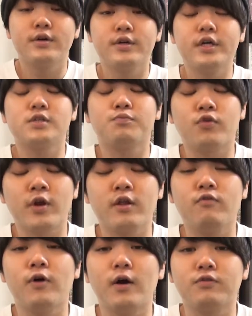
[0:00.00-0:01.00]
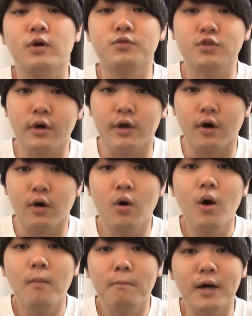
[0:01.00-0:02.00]
It's pretty far from Tokyo,
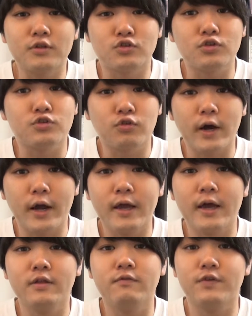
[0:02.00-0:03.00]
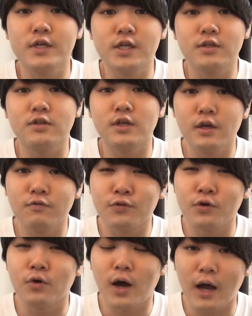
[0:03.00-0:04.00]
but do try and visit if
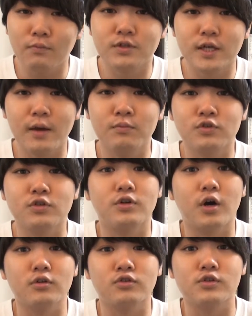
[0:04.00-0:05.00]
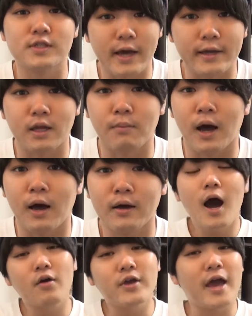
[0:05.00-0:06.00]
you have time to go to Saitama.
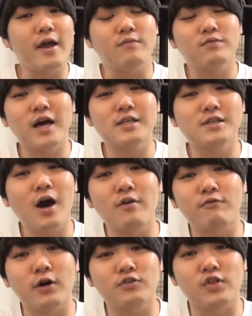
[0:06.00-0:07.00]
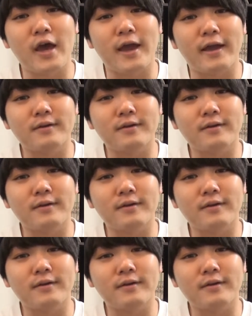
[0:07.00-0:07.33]
Okay, that's all for today.